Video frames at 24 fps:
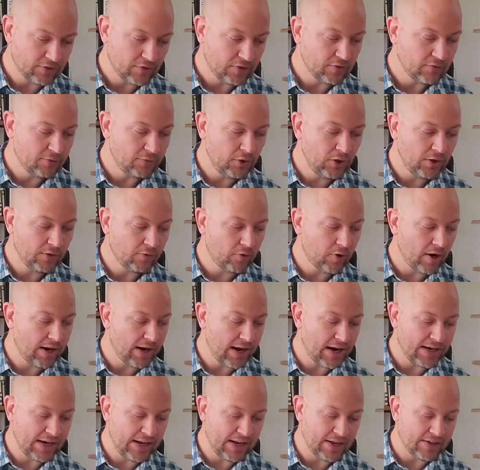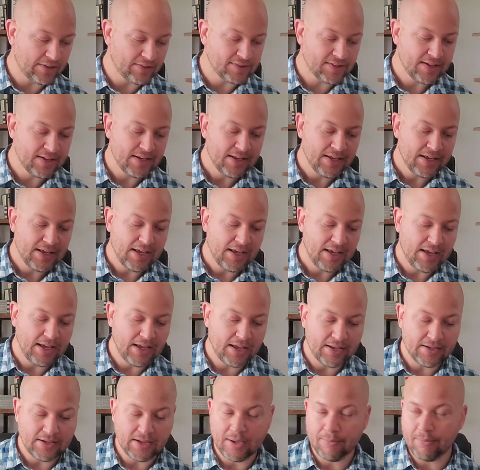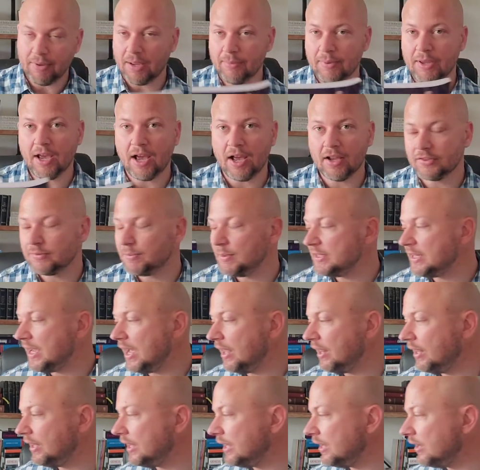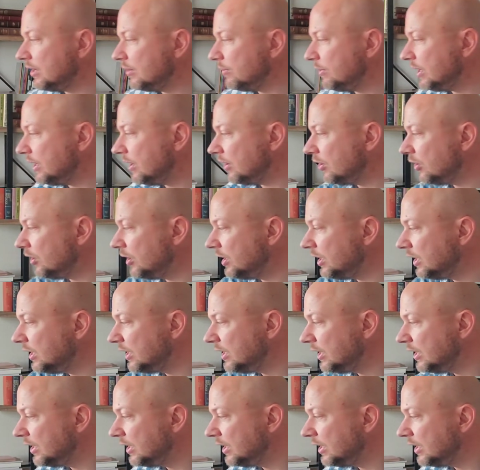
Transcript: So it's full of great ideas, and uh, maybe hospitality could be a good